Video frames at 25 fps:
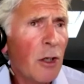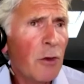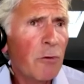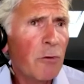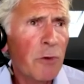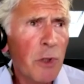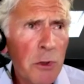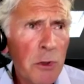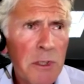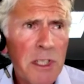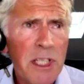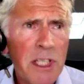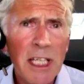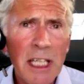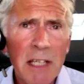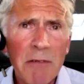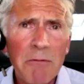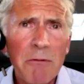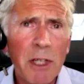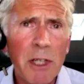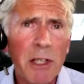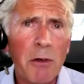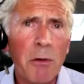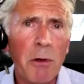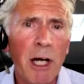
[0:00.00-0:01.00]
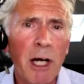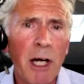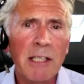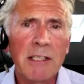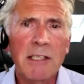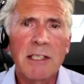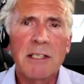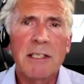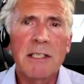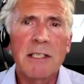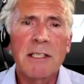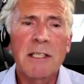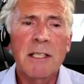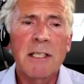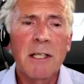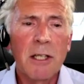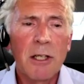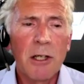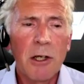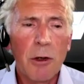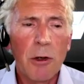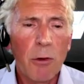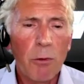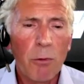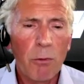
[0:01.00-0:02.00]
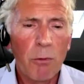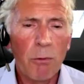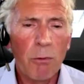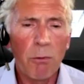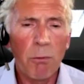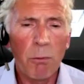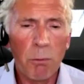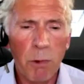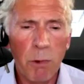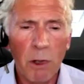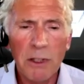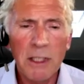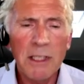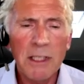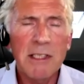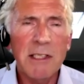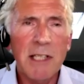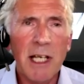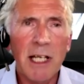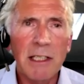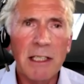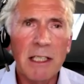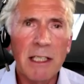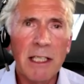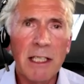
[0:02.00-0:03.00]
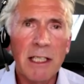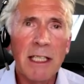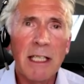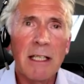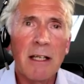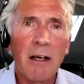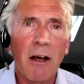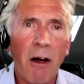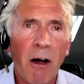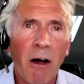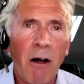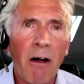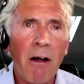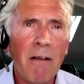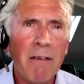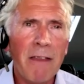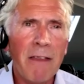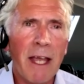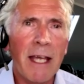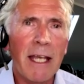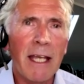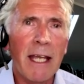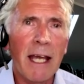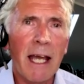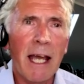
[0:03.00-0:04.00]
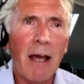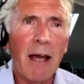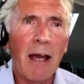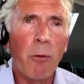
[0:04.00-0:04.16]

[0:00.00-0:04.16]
Routine requests, what exactly are they?